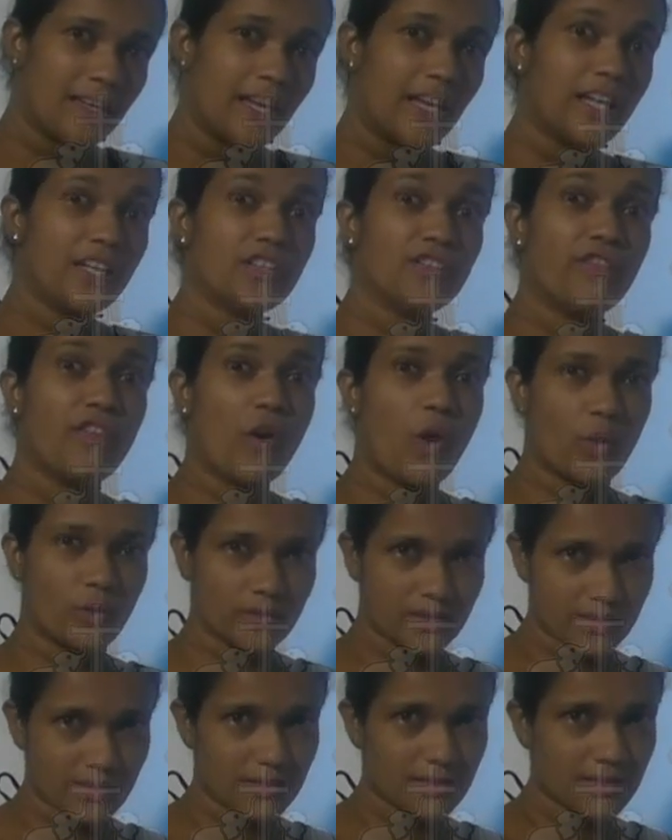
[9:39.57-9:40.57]
it
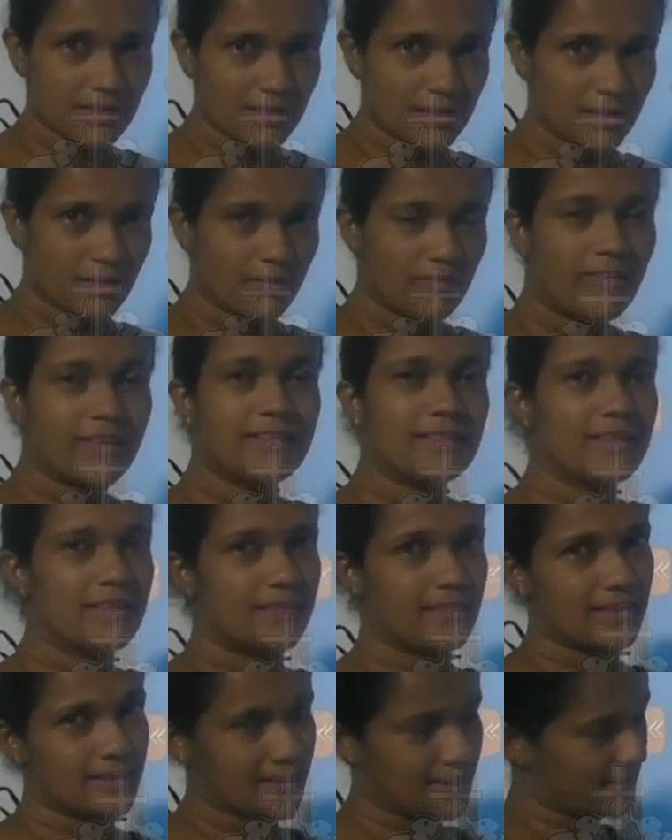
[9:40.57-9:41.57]
floats. What's the
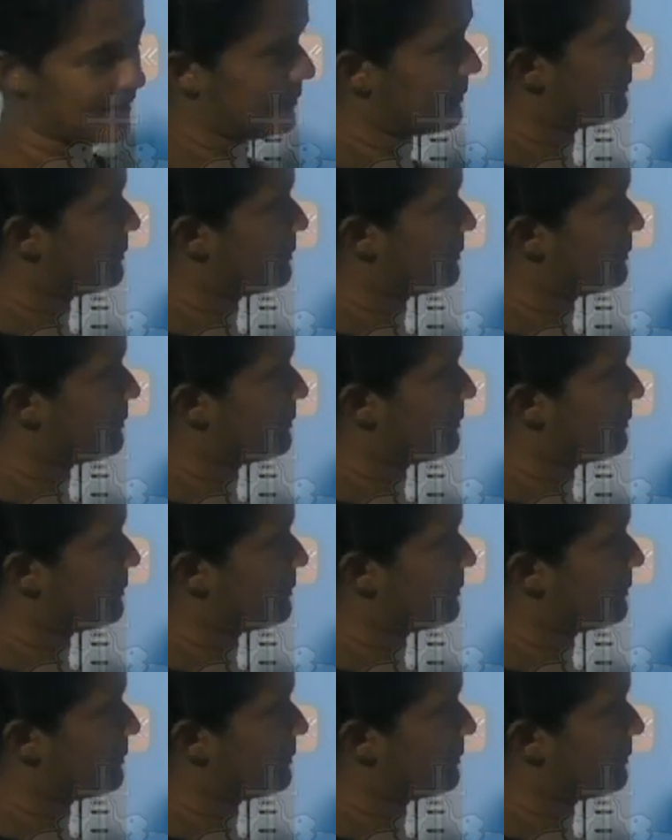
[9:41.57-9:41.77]
reason?